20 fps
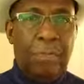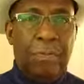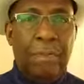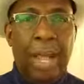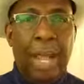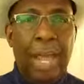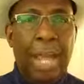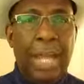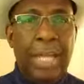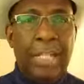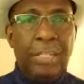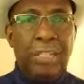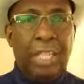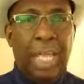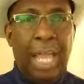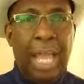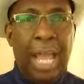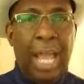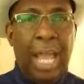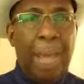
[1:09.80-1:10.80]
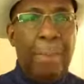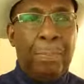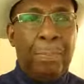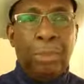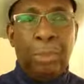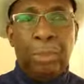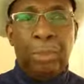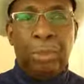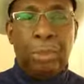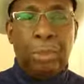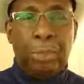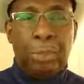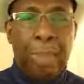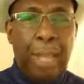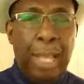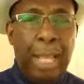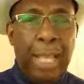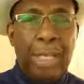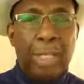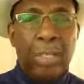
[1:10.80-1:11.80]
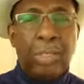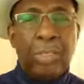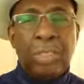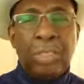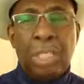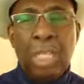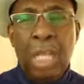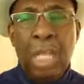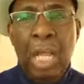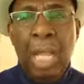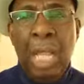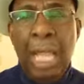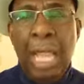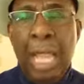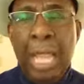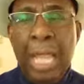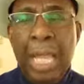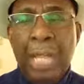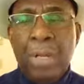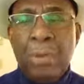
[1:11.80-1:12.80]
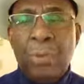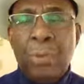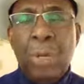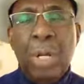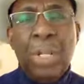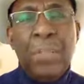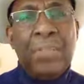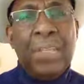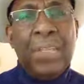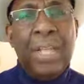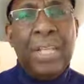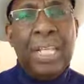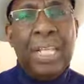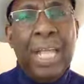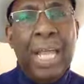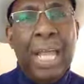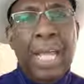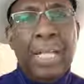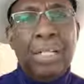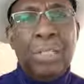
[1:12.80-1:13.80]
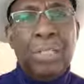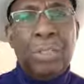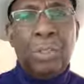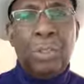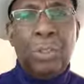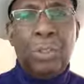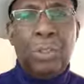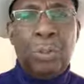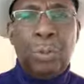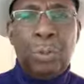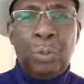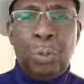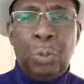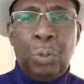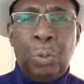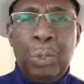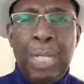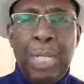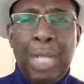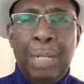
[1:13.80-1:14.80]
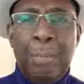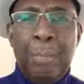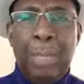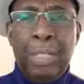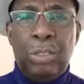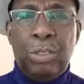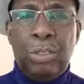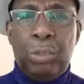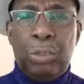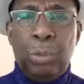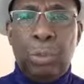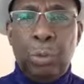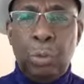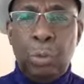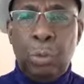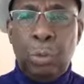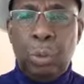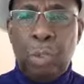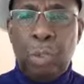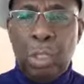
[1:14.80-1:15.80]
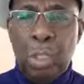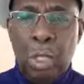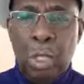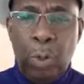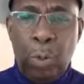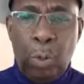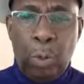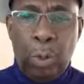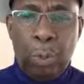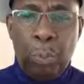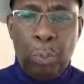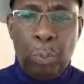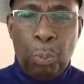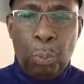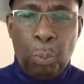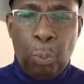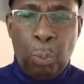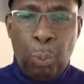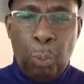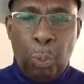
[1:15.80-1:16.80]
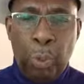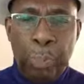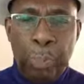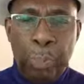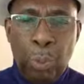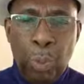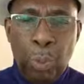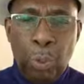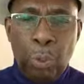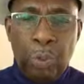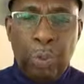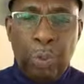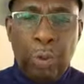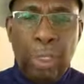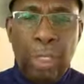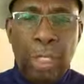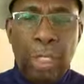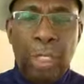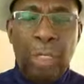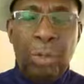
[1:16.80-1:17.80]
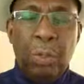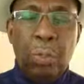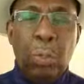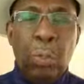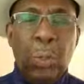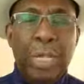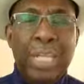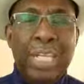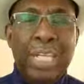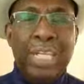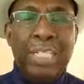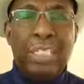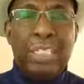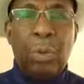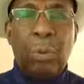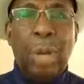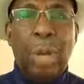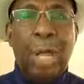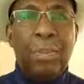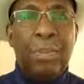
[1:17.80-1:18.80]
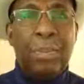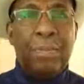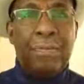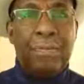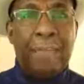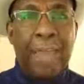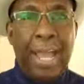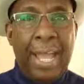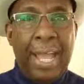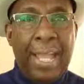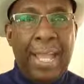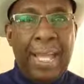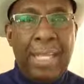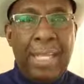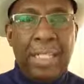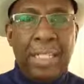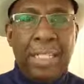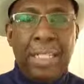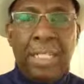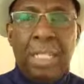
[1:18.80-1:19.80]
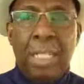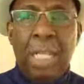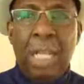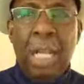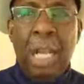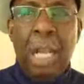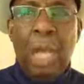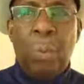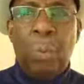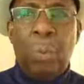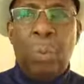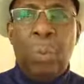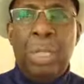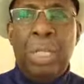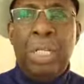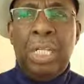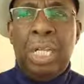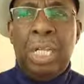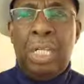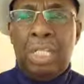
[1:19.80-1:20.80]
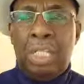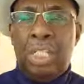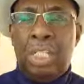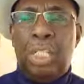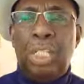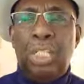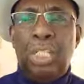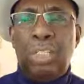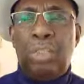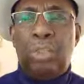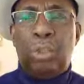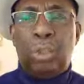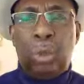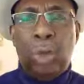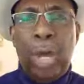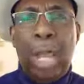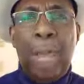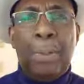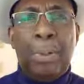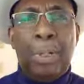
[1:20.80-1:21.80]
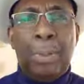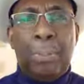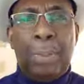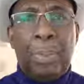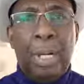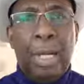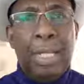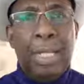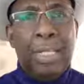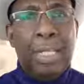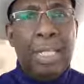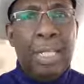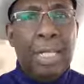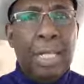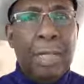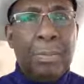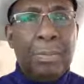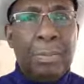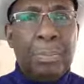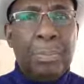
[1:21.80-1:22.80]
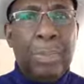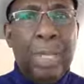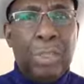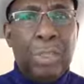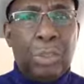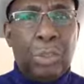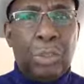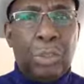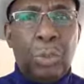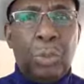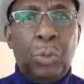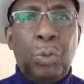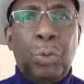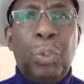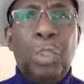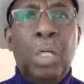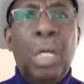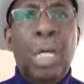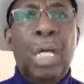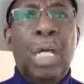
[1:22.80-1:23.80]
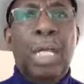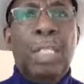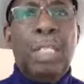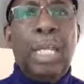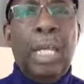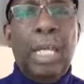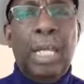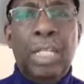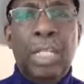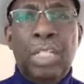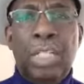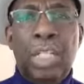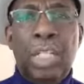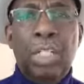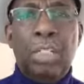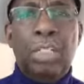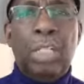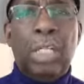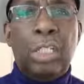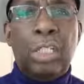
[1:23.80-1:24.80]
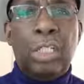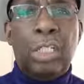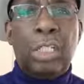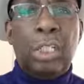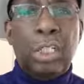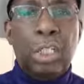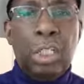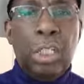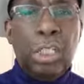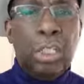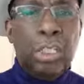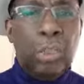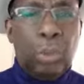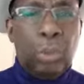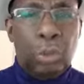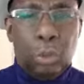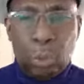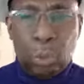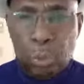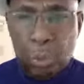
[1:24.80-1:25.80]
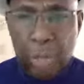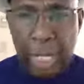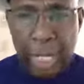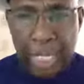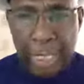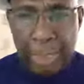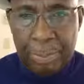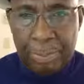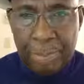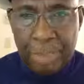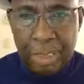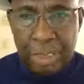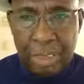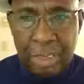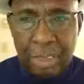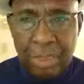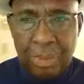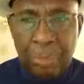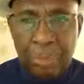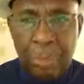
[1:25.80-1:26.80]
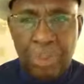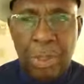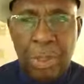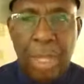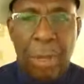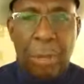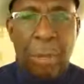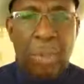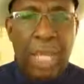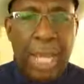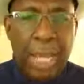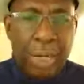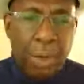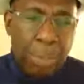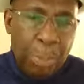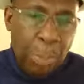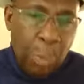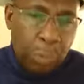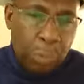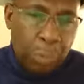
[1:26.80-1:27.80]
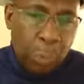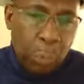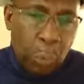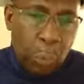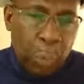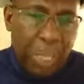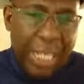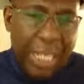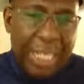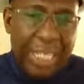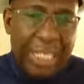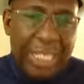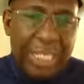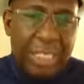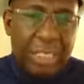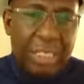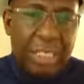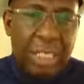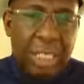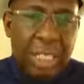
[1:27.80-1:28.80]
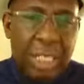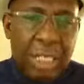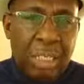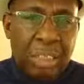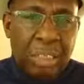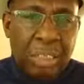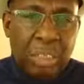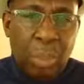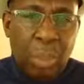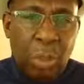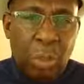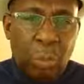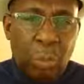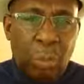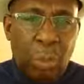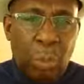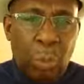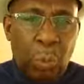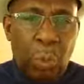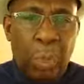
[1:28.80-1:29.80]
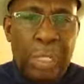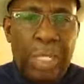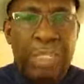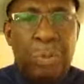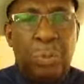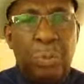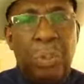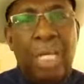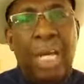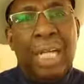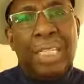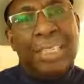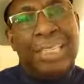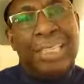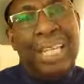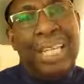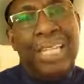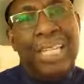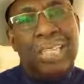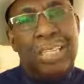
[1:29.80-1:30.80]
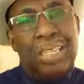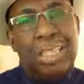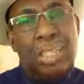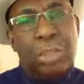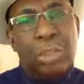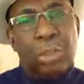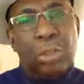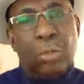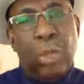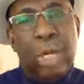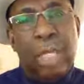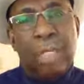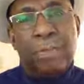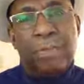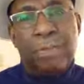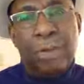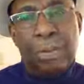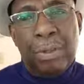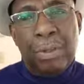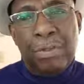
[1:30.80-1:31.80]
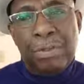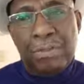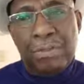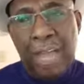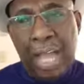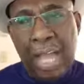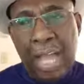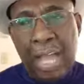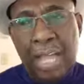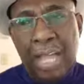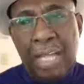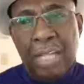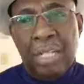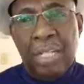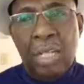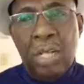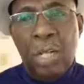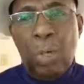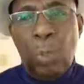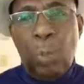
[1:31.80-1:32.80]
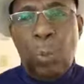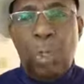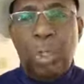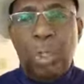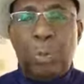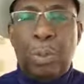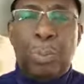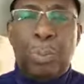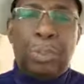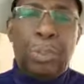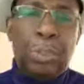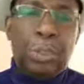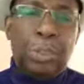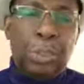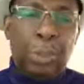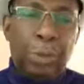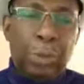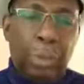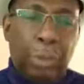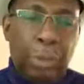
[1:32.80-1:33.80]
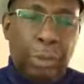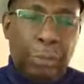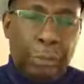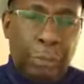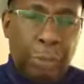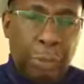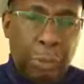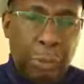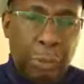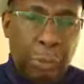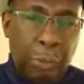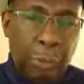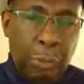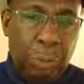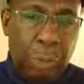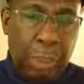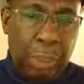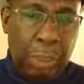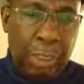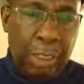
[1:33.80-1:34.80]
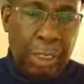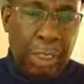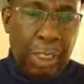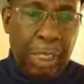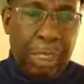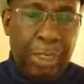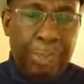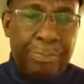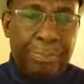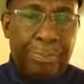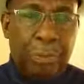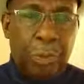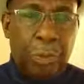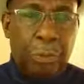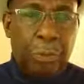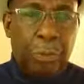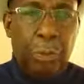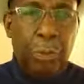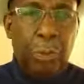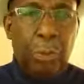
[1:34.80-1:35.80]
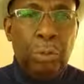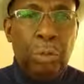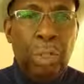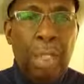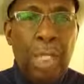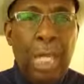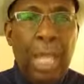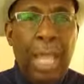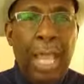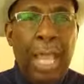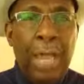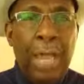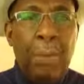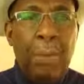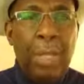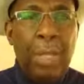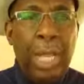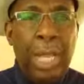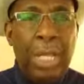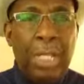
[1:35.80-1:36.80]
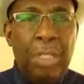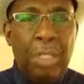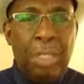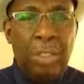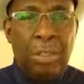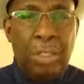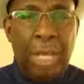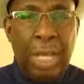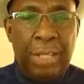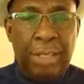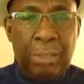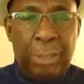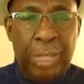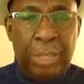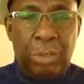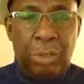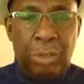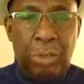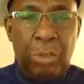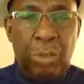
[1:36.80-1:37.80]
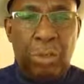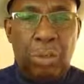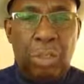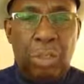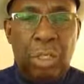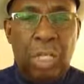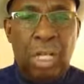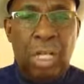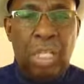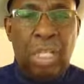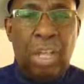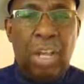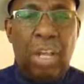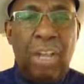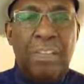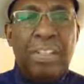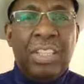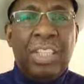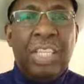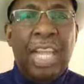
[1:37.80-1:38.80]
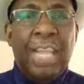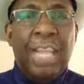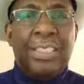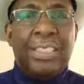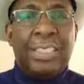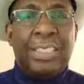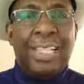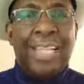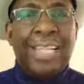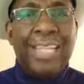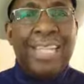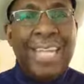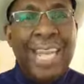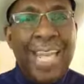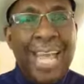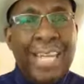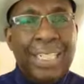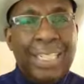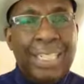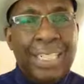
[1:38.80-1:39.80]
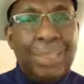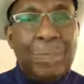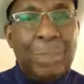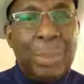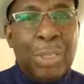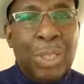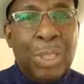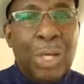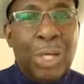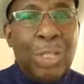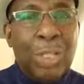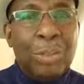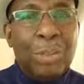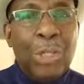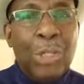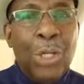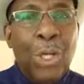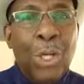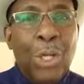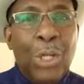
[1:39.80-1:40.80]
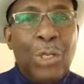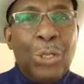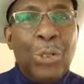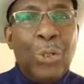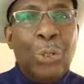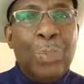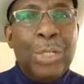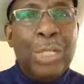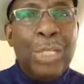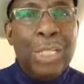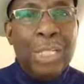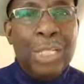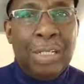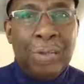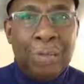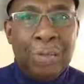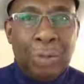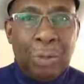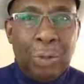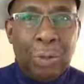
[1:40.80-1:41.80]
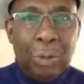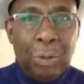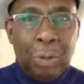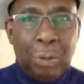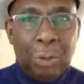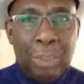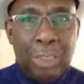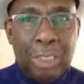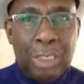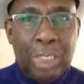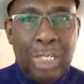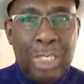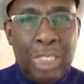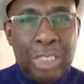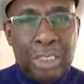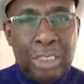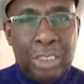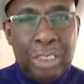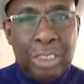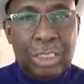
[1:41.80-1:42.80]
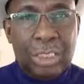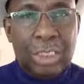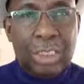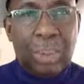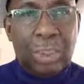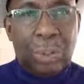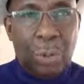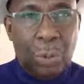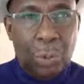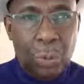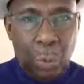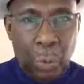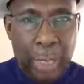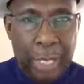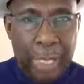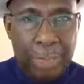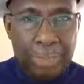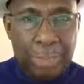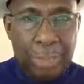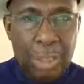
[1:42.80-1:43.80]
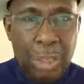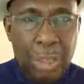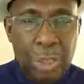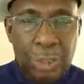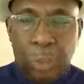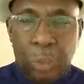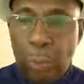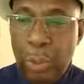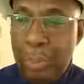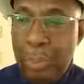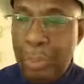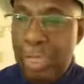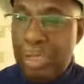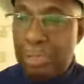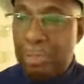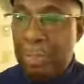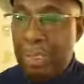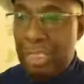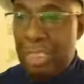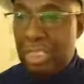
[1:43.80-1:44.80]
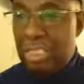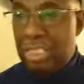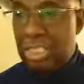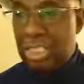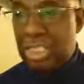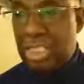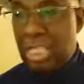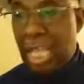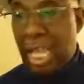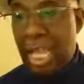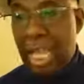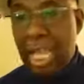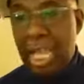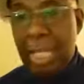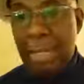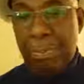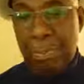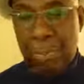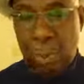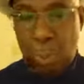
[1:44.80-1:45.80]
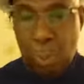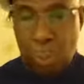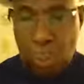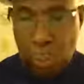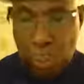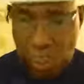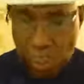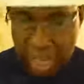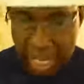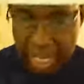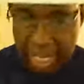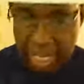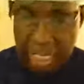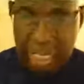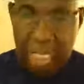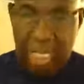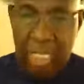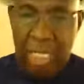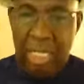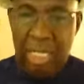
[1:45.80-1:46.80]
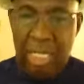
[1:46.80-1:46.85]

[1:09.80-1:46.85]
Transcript: vines, the apples, the pears, and one thing they had to do, we had to make sure we removed the weeds around the vine, and we couldn't trample upon them to make sure they yielded good grapes. We had to remove the weeds so the weeds would not take the strength from the vine, which would produce the food, the um, fruit. And we had you had to make sure that everything is connected because you'll be looking for those delicious grapes. So we must be the same way.